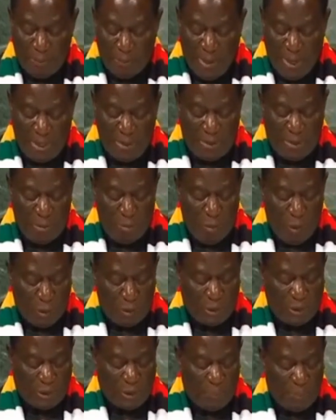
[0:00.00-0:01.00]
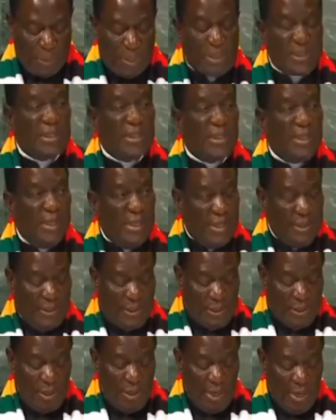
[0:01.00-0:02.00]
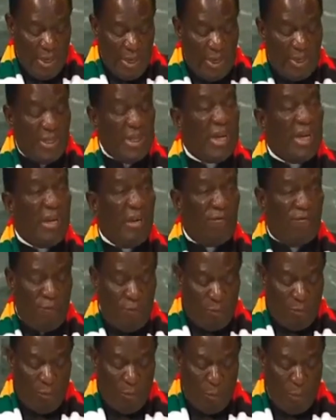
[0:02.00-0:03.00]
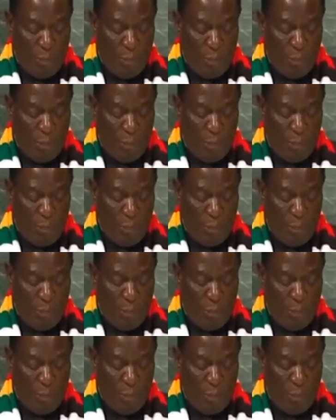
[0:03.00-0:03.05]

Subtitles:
by the most pressing needs at their level.